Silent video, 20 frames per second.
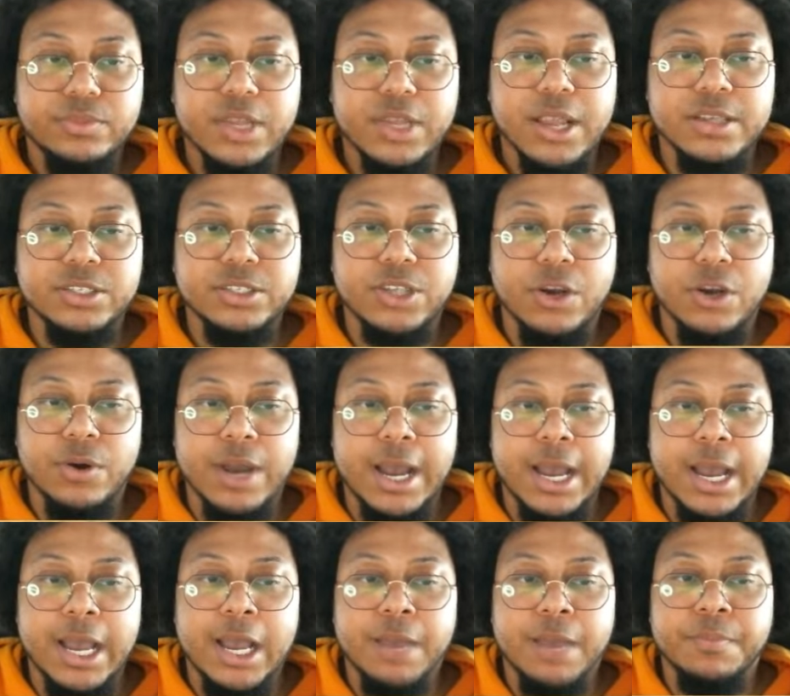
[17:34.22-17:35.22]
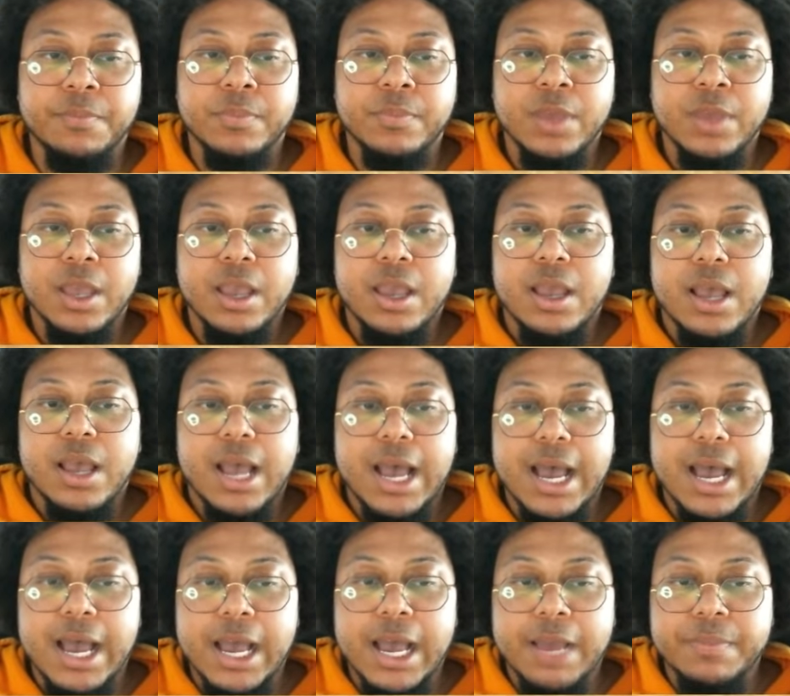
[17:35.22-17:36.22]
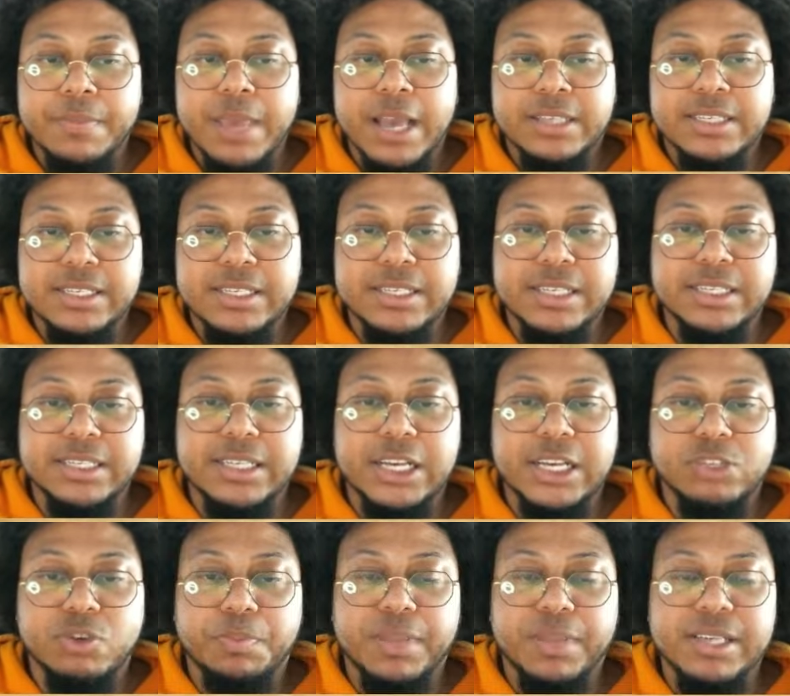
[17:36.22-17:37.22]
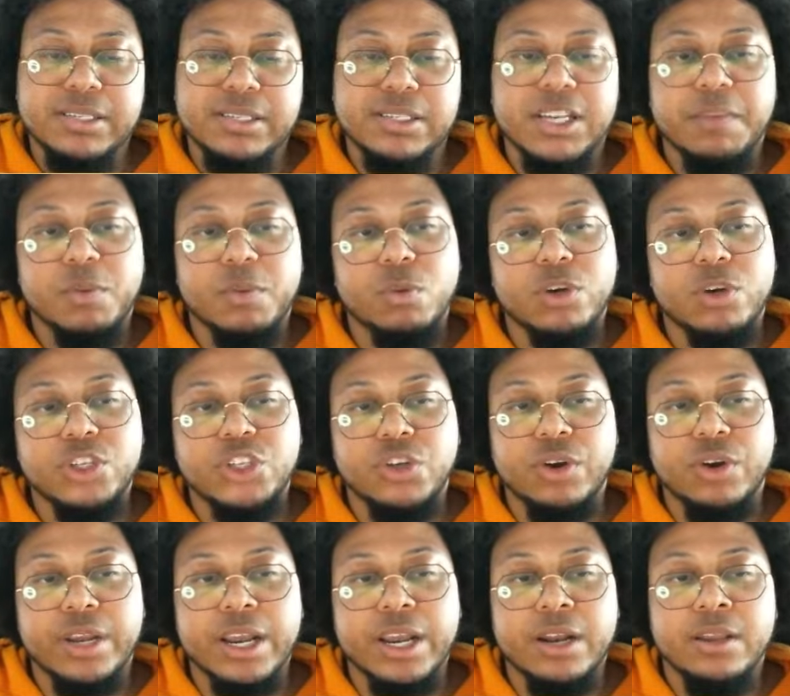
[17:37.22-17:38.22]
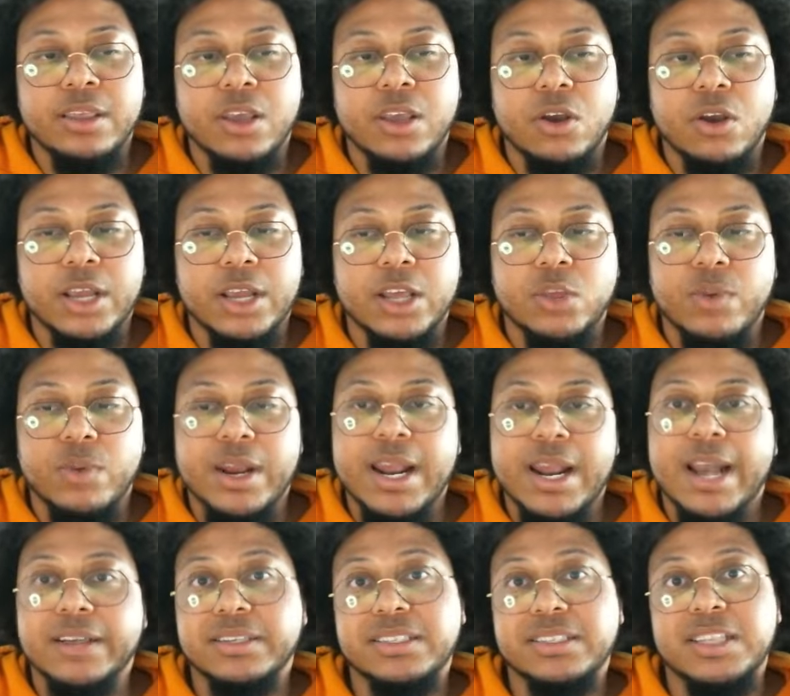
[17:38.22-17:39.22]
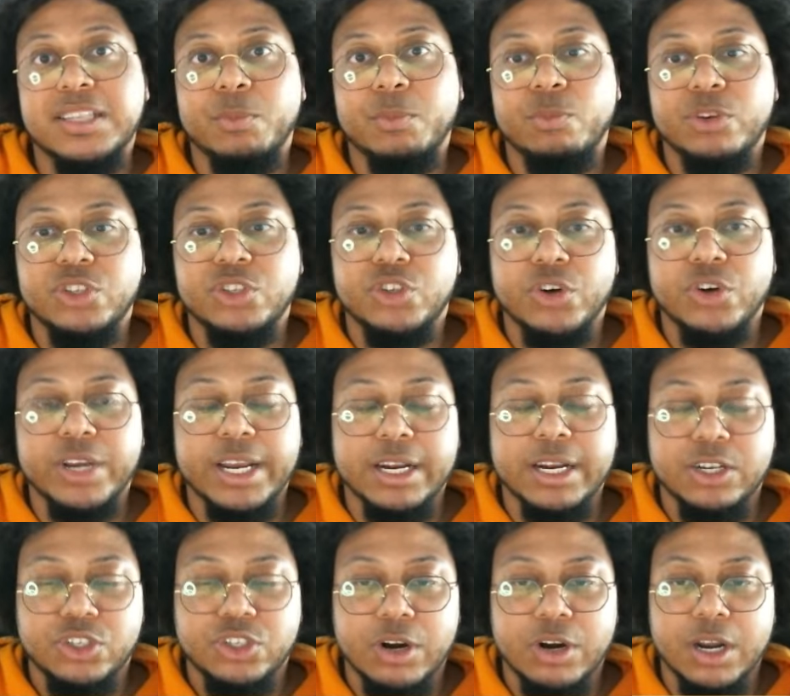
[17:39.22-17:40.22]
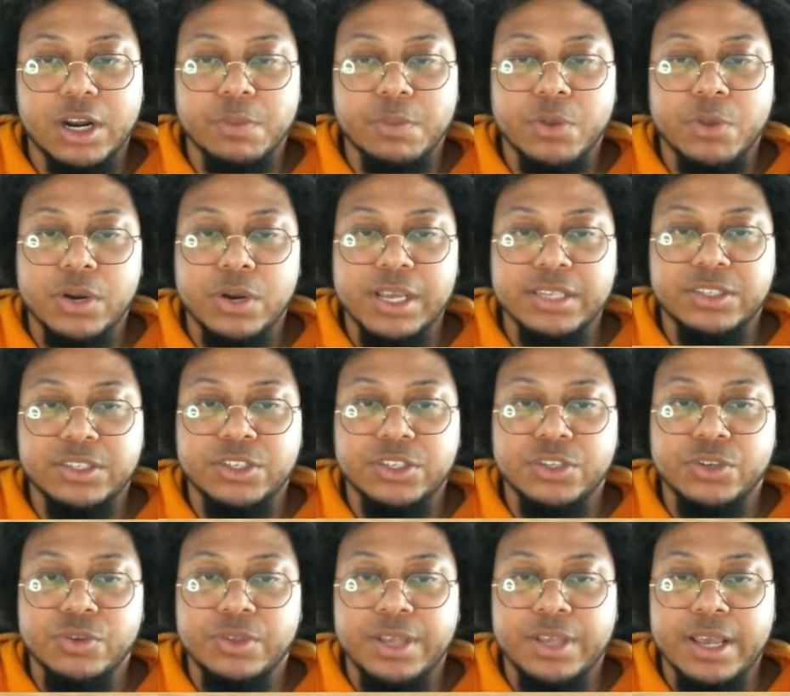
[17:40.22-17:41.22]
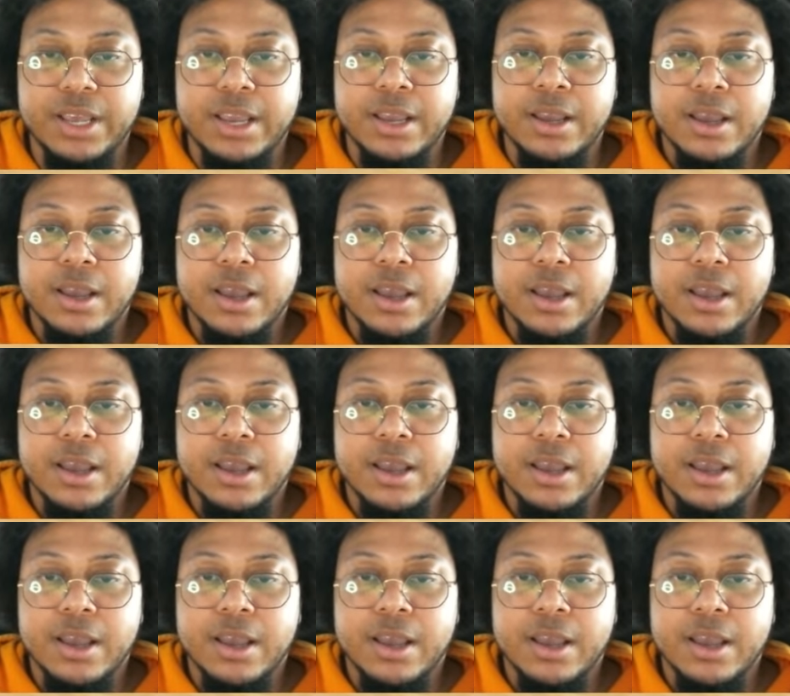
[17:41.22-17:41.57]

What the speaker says: So yeah, since this does replace the Demon Wind Shuriken, the only other way to access Demon Wind Shuriken in Sharingan mode is to do the